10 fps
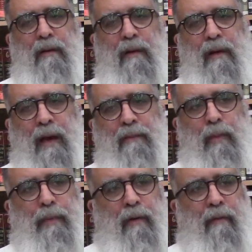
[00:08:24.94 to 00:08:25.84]
You come
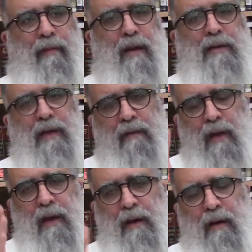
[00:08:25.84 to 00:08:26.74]
to purify
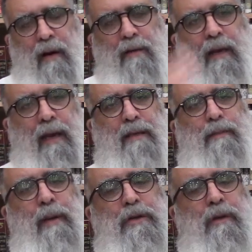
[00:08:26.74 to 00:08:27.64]
yourself, you're going to get a
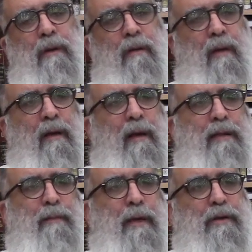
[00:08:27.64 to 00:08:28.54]
special,
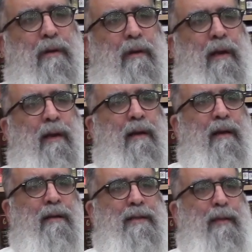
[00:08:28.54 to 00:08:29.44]
a special
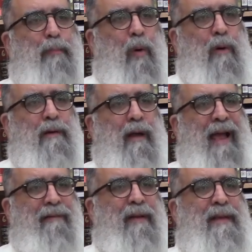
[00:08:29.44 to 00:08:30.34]
uh, support, a
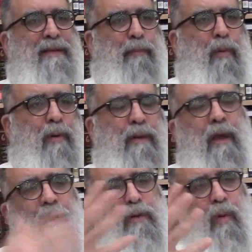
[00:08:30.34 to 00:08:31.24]
heavenly
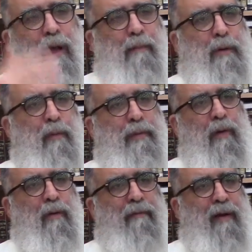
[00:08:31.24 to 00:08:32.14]
support to help you
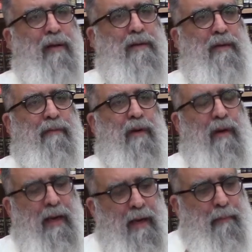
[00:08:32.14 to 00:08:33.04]
purify yourself. You're
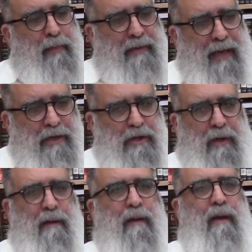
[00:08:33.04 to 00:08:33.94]
going to get a
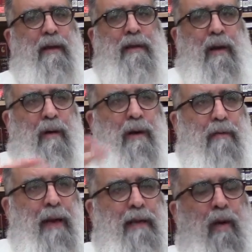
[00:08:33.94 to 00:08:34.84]
protection. They're going to
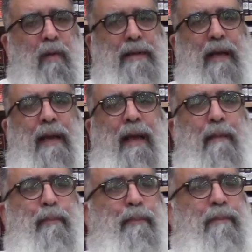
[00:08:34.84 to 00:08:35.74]
create almost like
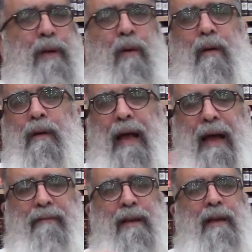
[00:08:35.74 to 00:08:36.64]
a, you know,
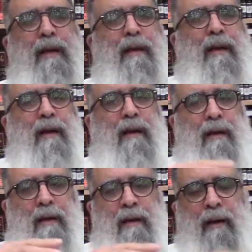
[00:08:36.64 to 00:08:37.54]
lahavdil in a, in
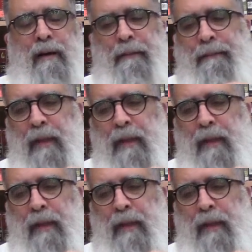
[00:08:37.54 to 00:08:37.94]
a, in a